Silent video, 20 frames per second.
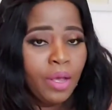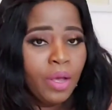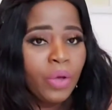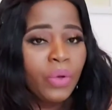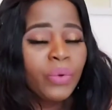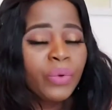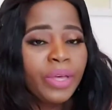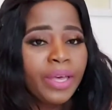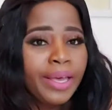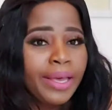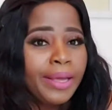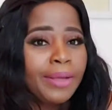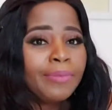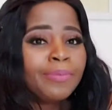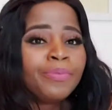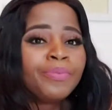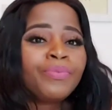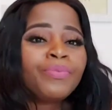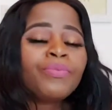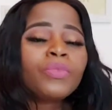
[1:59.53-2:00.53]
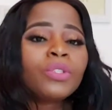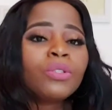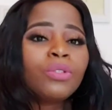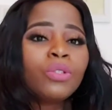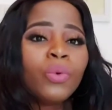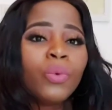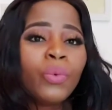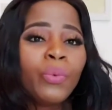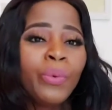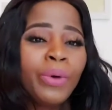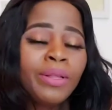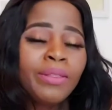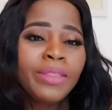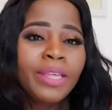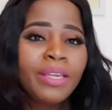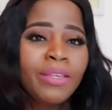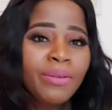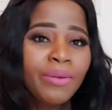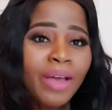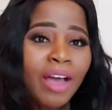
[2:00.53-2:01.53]
Okay, so one
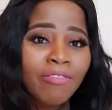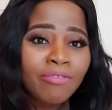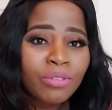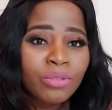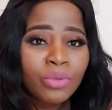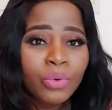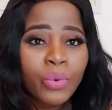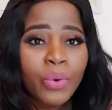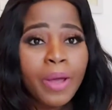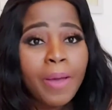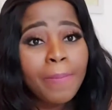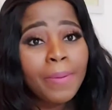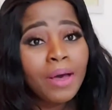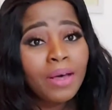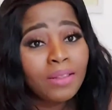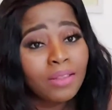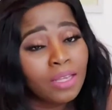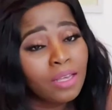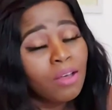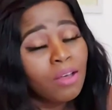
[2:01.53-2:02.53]
thing you have to know about